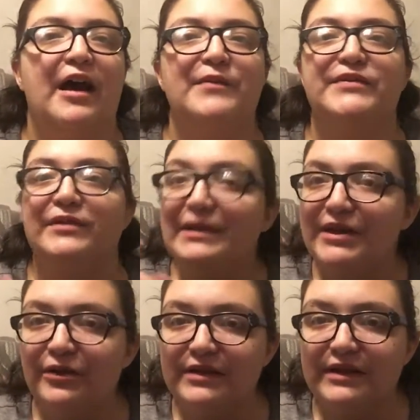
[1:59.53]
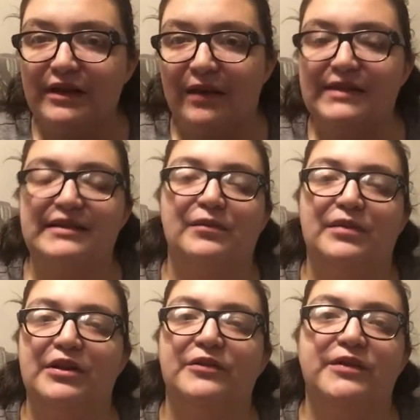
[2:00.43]
So let me know in the comments down
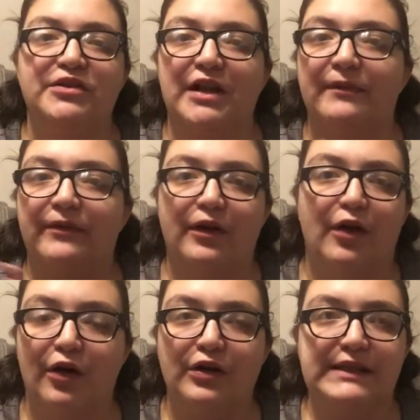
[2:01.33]
below if you shop for all